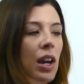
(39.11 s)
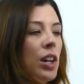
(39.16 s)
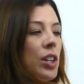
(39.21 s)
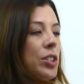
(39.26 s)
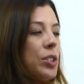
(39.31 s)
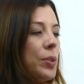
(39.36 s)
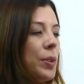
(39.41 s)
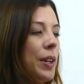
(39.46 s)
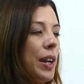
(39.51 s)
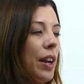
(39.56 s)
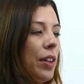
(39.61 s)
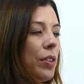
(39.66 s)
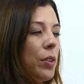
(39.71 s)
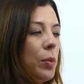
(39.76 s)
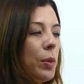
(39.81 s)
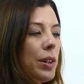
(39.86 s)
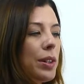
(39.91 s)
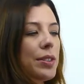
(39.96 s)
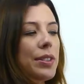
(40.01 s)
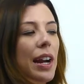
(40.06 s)
So in other
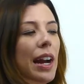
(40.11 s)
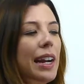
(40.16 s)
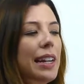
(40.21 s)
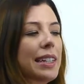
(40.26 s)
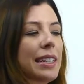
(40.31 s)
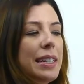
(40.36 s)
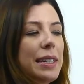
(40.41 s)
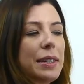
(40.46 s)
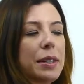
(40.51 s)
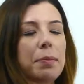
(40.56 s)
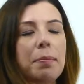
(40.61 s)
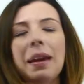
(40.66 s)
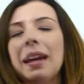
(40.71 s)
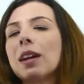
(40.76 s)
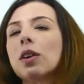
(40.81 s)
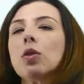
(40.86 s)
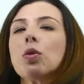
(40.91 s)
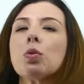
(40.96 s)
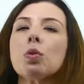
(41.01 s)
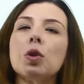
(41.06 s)
words, I need to
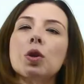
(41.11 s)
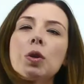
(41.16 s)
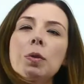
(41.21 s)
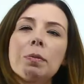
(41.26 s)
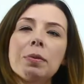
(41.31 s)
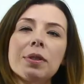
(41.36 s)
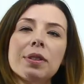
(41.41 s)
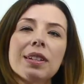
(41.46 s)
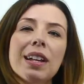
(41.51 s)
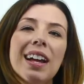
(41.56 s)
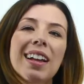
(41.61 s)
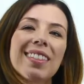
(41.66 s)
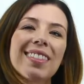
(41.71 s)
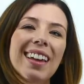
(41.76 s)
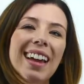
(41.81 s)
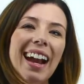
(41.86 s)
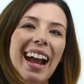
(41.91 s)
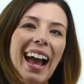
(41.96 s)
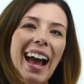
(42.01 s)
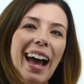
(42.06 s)
make groups
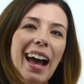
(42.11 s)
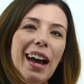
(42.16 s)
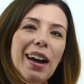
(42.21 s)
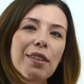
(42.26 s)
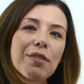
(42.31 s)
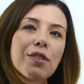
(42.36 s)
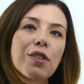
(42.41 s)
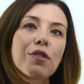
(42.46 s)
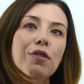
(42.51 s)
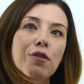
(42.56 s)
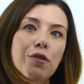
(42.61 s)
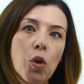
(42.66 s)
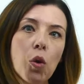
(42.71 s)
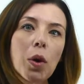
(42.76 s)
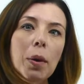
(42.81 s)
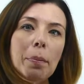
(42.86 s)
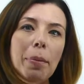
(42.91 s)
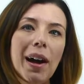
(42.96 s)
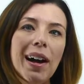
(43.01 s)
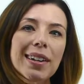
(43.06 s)
that have
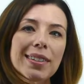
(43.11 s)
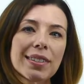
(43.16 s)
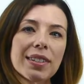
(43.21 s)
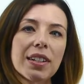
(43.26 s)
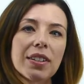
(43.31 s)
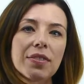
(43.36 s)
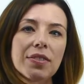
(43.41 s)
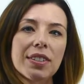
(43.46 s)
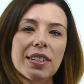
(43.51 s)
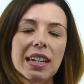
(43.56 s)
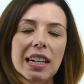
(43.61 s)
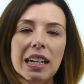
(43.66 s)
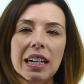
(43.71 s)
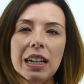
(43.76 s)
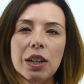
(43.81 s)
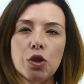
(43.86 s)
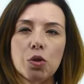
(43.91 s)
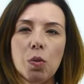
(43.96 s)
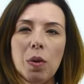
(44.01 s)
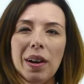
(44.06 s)
four positives in
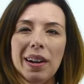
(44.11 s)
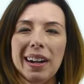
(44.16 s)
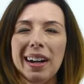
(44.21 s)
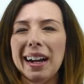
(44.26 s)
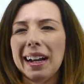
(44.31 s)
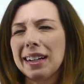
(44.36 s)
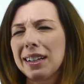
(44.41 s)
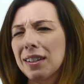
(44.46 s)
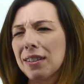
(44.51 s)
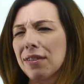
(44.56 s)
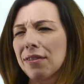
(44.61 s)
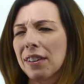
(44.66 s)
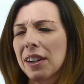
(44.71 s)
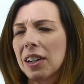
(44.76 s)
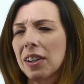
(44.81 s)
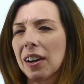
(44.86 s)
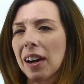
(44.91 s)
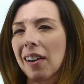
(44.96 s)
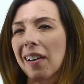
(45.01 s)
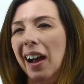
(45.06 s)
each one, and I need to
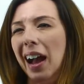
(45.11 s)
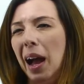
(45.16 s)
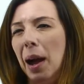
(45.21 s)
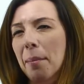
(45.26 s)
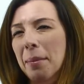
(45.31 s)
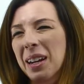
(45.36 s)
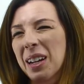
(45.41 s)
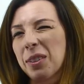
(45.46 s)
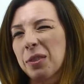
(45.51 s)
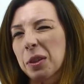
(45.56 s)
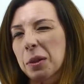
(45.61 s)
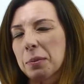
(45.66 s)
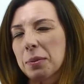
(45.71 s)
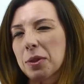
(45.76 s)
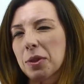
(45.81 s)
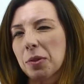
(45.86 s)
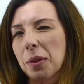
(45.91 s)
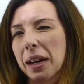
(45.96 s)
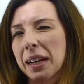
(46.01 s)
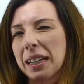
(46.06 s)
figure out how many
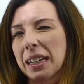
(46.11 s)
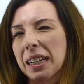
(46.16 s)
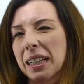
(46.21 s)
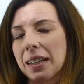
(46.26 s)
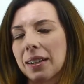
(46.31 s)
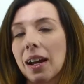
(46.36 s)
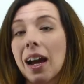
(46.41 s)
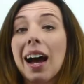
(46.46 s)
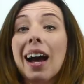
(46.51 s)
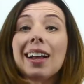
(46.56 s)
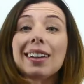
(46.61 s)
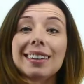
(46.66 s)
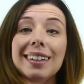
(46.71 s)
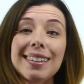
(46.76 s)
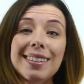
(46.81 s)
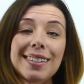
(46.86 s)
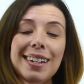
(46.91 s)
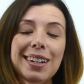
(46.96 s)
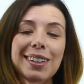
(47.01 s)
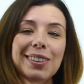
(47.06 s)
groups do I need.
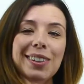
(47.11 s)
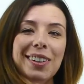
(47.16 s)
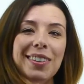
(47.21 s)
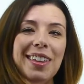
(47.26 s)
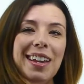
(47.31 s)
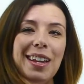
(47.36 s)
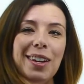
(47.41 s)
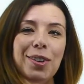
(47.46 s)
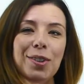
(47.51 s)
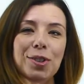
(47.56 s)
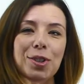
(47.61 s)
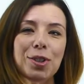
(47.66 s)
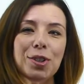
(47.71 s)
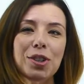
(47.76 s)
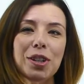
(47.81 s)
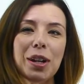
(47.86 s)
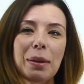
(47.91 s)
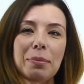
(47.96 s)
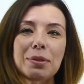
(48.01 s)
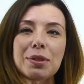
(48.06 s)
Let's take a look at the integer
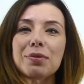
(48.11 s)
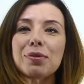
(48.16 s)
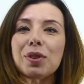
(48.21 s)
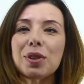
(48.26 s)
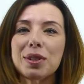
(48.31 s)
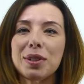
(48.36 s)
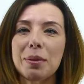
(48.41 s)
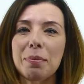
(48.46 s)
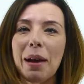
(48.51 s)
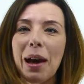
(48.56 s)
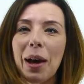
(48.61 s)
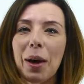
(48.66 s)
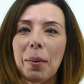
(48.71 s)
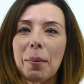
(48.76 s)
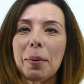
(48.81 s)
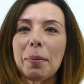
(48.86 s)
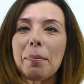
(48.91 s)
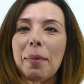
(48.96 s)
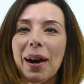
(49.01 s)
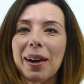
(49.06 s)
chips for some
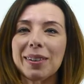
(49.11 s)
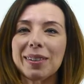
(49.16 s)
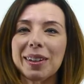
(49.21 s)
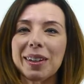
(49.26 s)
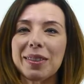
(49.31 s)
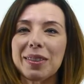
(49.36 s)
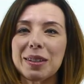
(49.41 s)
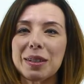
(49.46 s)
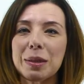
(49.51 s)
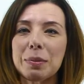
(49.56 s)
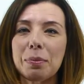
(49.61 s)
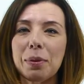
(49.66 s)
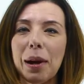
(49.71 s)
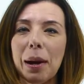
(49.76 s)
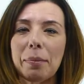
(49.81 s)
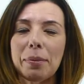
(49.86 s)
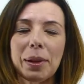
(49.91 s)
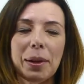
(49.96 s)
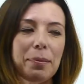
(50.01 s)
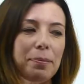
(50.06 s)
help modeling this
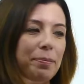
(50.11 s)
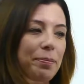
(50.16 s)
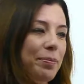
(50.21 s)
problem.